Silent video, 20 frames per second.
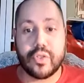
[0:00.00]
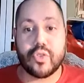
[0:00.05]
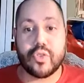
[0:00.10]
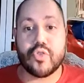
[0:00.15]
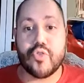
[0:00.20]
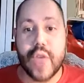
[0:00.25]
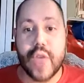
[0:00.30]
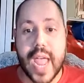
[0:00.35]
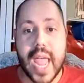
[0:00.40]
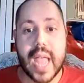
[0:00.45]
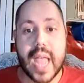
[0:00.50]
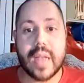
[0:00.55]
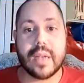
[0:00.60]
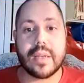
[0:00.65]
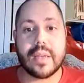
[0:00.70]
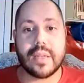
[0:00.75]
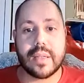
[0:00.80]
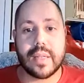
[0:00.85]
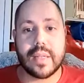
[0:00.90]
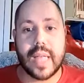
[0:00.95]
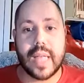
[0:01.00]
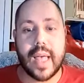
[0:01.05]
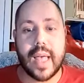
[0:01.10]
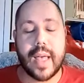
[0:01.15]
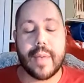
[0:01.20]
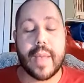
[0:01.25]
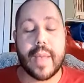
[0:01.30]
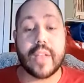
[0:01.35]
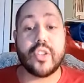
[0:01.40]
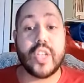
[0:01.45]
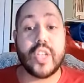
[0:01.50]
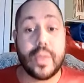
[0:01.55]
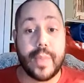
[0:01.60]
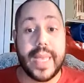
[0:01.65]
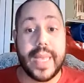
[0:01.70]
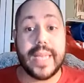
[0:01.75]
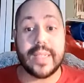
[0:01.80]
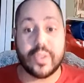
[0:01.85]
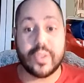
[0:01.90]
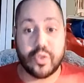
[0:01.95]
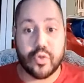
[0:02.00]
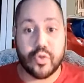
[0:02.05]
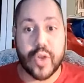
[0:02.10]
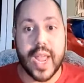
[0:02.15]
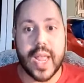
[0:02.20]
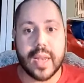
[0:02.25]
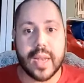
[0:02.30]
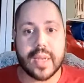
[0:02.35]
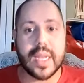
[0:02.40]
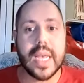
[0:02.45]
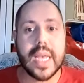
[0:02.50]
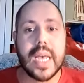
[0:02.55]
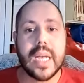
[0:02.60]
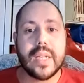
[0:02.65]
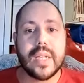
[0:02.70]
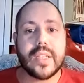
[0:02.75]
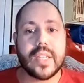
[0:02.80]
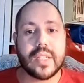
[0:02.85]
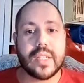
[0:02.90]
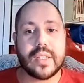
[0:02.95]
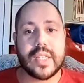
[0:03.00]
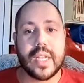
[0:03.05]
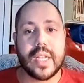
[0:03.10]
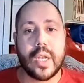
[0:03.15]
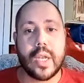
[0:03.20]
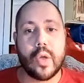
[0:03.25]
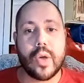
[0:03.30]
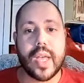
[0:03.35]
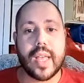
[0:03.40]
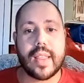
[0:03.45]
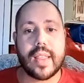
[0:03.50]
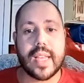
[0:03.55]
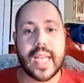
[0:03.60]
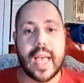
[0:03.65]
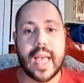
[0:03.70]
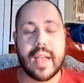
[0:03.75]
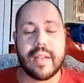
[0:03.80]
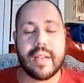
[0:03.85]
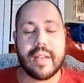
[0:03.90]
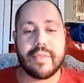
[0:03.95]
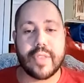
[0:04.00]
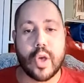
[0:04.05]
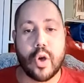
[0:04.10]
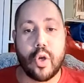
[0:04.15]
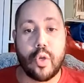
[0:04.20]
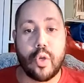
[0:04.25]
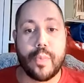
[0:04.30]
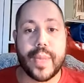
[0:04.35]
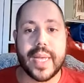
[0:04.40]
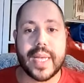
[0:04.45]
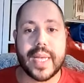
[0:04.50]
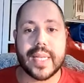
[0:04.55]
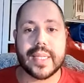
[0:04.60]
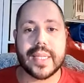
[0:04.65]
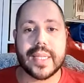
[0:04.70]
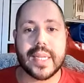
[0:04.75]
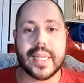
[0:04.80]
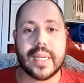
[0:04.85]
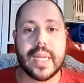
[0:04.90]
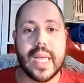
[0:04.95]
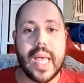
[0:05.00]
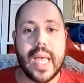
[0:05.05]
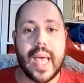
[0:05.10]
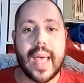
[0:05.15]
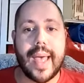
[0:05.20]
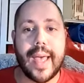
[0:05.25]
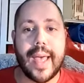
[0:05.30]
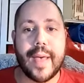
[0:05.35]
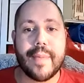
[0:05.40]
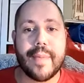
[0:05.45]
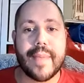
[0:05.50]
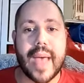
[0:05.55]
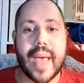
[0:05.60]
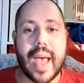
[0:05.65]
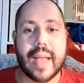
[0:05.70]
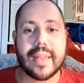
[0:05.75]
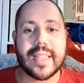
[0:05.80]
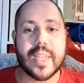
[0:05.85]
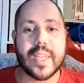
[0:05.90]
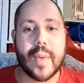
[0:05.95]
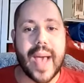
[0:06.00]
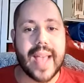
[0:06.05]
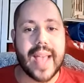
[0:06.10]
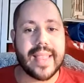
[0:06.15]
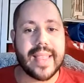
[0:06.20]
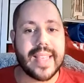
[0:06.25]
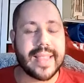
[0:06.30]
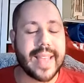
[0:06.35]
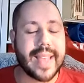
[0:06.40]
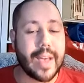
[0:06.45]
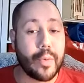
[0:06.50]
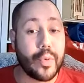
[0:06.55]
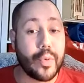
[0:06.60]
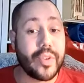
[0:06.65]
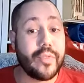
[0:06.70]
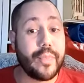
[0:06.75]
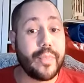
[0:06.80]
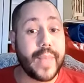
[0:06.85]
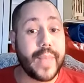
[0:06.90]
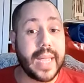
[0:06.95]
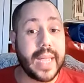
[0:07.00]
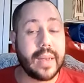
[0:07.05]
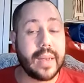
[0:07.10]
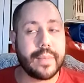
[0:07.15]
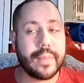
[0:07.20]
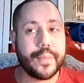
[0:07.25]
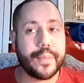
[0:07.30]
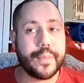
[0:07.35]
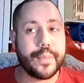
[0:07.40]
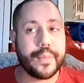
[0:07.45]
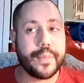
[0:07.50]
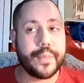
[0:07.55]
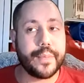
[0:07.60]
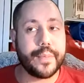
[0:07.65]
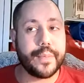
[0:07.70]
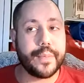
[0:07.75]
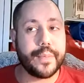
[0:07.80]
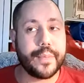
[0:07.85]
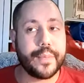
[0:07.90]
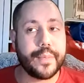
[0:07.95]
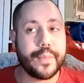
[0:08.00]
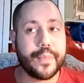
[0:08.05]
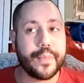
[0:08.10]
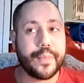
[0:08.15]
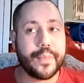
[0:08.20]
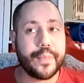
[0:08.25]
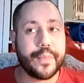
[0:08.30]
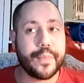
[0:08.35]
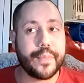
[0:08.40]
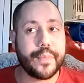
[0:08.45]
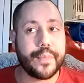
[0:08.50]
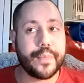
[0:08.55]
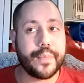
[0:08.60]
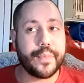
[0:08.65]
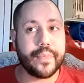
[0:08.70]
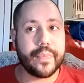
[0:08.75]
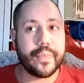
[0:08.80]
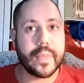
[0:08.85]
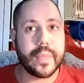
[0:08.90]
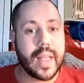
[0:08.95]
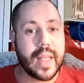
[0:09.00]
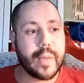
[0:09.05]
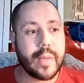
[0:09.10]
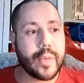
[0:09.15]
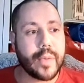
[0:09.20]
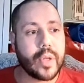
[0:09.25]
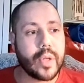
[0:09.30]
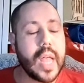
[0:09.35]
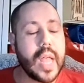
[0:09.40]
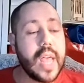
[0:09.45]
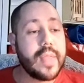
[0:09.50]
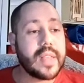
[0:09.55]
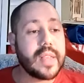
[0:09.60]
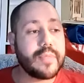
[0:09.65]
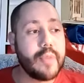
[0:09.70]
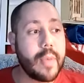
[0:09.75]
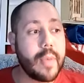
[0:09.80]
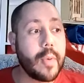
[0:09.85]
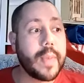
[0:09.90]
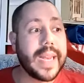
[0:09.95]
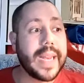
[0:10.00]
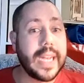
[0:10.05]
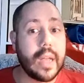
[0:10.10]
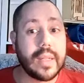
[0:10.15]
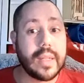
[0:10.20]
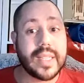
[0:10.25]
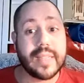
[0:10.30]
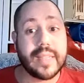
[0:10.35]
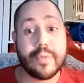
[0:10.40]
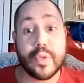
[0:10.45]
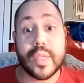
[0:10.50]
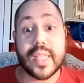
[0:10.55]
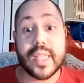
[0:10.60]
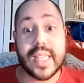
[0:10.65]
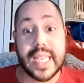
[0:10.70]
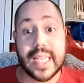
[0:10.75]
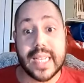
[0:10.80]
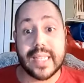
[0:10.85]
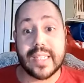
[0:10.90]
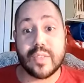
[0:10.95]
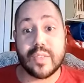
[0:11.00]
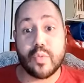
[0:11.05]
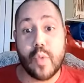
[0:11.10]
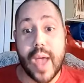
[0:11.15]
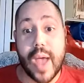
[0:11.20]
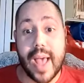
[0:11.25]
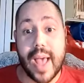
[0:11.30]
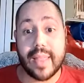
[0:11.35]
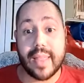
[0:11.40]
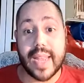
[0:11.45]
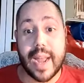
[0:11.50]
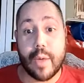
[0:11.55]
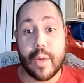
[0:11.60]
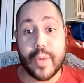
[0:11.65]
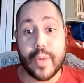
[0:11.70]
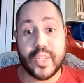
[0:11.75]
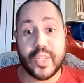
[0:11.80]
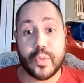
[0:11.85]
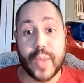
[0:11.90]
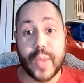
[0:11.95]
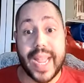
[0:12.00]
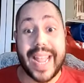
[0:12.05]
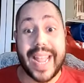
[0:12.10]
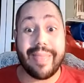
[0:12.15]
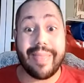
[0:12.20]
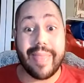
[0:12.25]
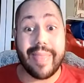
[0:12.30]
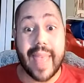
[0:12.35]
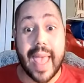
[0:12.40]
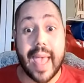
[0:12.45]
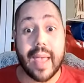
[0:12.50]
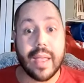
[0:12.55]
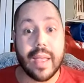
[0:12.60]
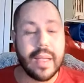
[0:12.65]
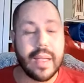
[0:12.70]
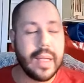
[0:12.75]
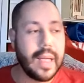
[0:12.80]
trained, and GPs are trained to look at the kind of the whole person. And so I think that would have been really, really valuable. There's probably lots of other things as well that I wish were in there.